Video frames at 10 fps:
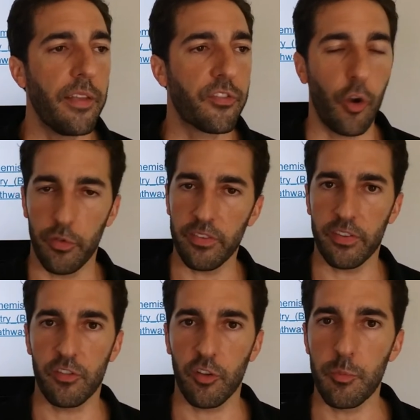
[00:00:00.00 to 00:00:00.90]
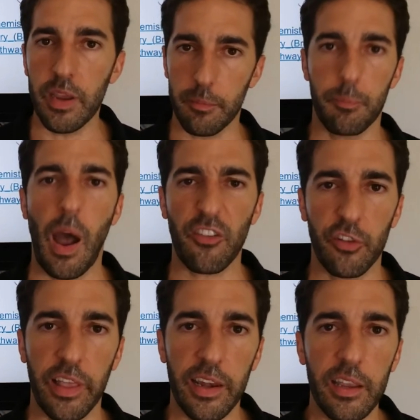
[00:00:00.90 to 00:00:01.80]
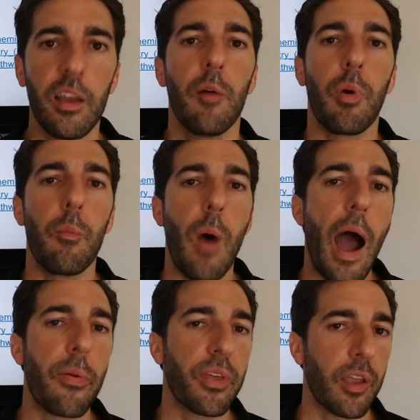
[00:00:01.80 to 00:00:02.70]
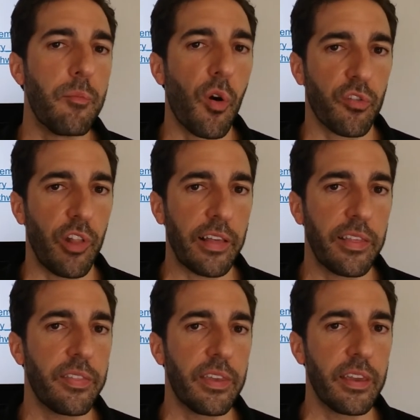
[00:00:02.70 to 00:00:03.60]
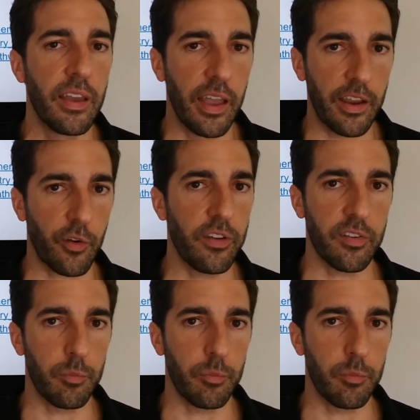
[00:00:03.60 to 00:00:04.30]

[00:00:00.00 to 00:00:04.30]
so, this is just me postulating, but I'm thinking most likely the increase